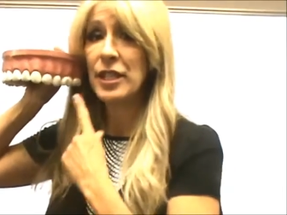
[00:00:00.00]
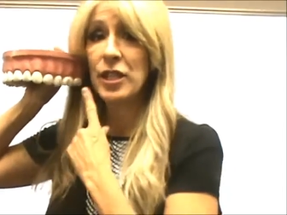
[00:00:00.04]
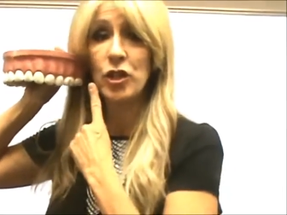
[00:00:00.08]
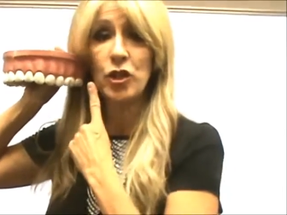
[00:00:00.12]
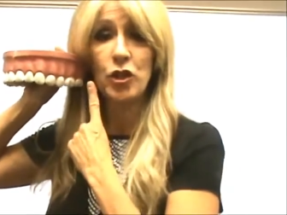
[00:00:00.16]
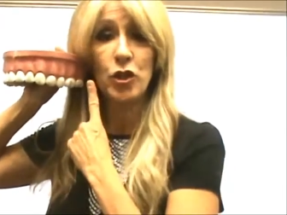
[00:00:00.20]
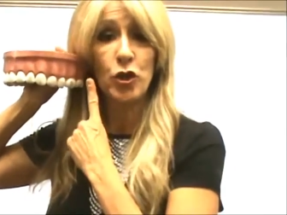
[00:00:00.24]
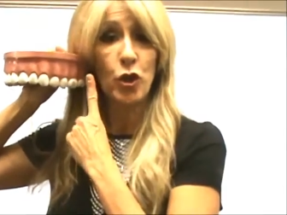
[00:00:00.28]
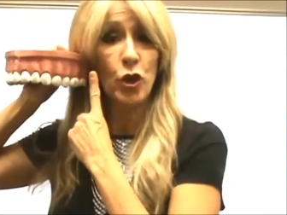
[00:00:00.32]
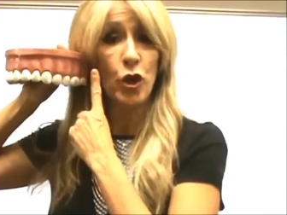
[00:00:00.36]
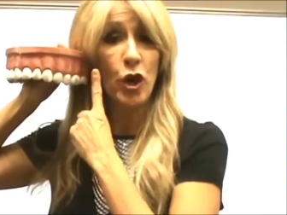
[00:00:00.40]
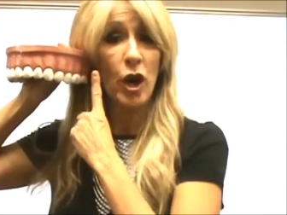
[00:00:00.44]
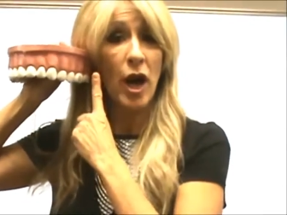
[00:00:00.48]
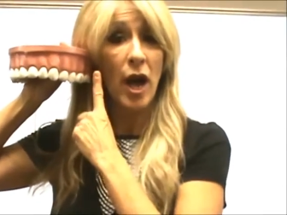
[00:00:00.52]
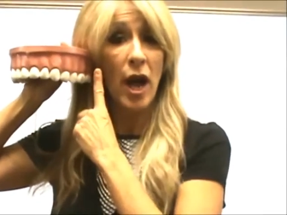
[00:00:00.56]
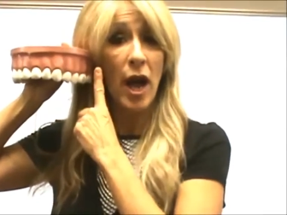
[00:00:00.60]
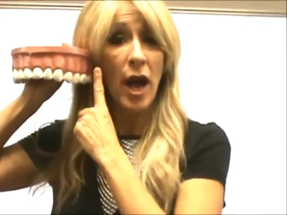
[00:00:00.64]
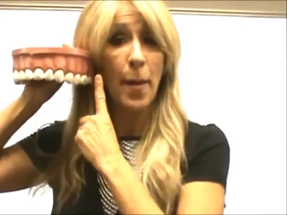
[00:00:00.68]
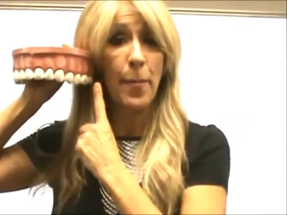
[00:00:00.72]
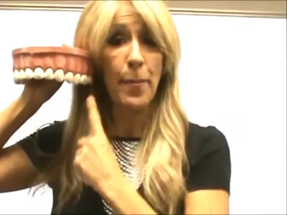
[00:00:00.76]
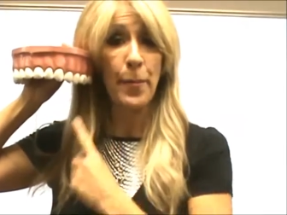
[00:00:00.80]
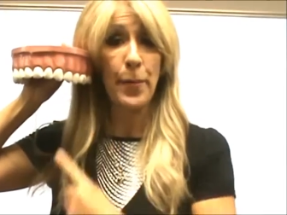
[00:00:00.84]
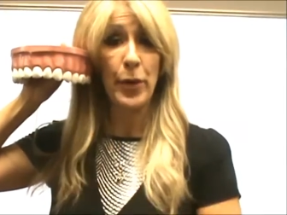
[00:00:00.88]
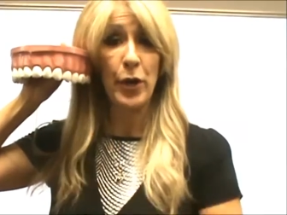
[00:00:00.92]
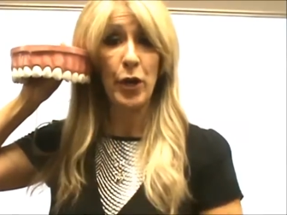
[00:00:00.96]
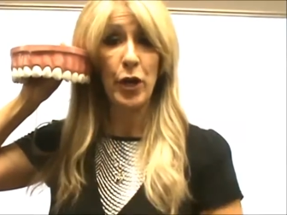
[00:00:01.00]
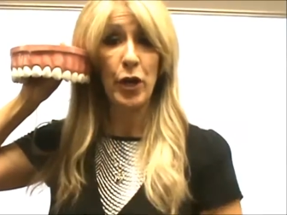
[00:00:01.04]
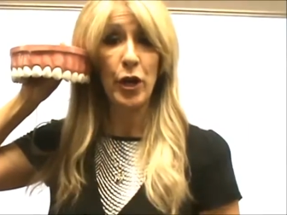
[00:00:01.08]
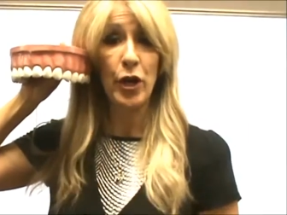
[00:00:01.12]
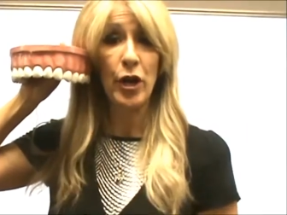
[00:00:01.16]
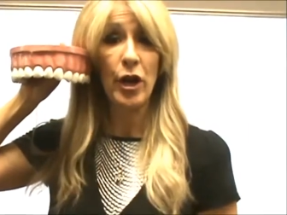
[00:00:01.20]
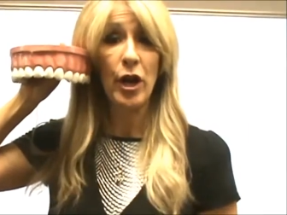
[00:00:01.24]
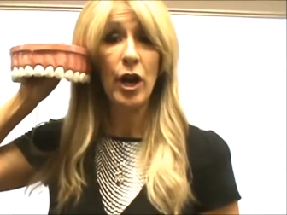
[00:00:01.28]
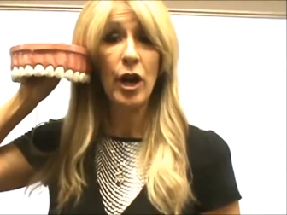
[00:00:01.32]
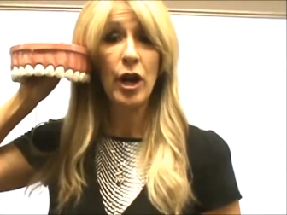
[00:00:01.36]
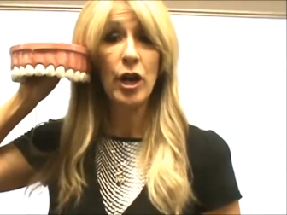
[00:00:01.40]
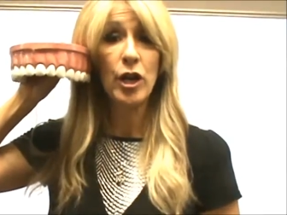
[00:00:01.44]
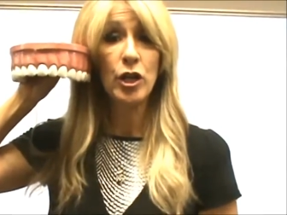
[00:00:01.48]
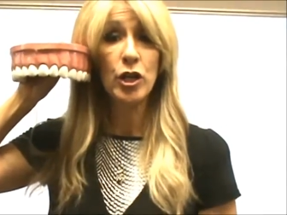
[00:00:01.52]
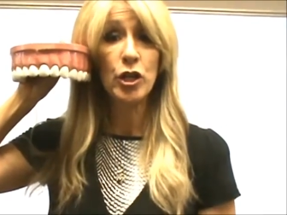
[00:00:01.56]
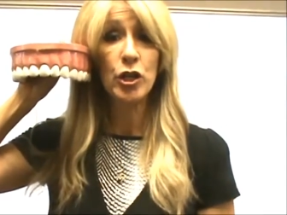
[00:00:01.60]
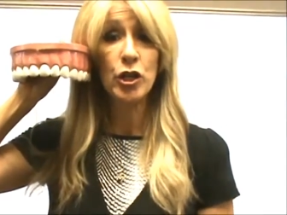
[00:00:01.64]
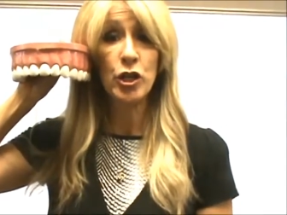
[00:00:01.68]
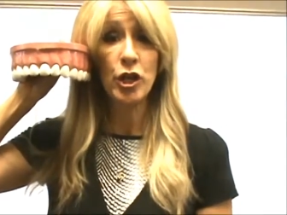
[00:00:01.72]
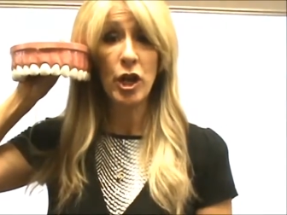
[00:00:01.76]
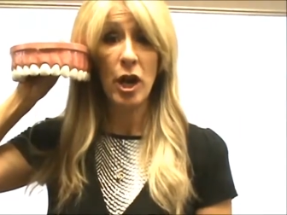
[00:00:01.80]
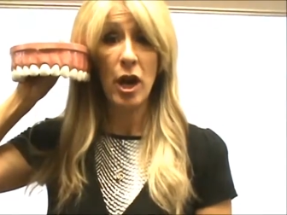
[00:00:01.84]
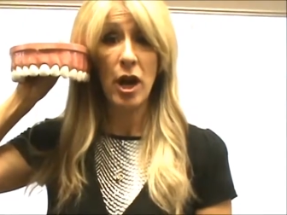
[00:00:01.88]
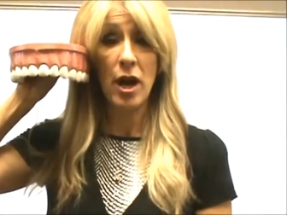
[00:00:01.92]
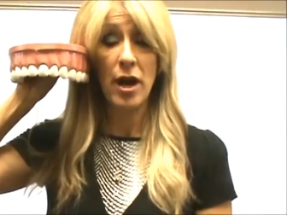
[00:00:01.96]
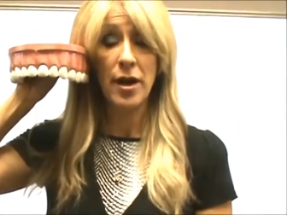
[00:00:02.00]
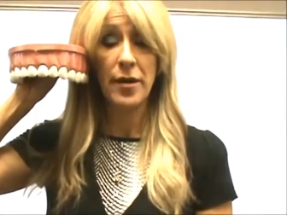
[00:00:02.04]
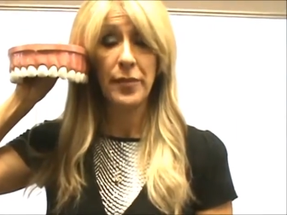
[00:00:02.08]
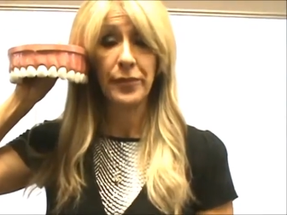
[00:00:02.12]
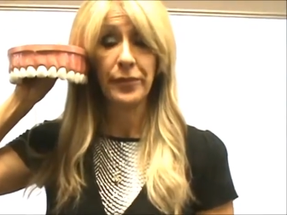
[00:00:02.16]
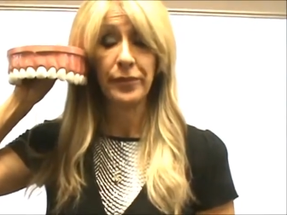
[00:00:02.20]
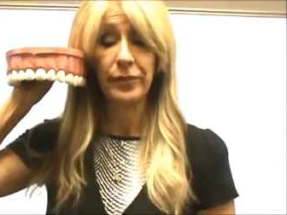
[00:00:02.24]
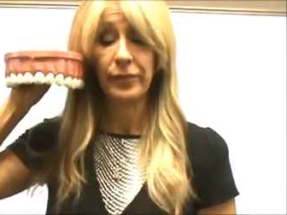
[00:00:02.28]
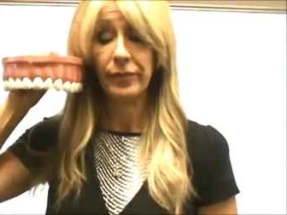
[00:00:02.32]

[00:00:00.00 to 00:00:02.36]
is your upper jaw.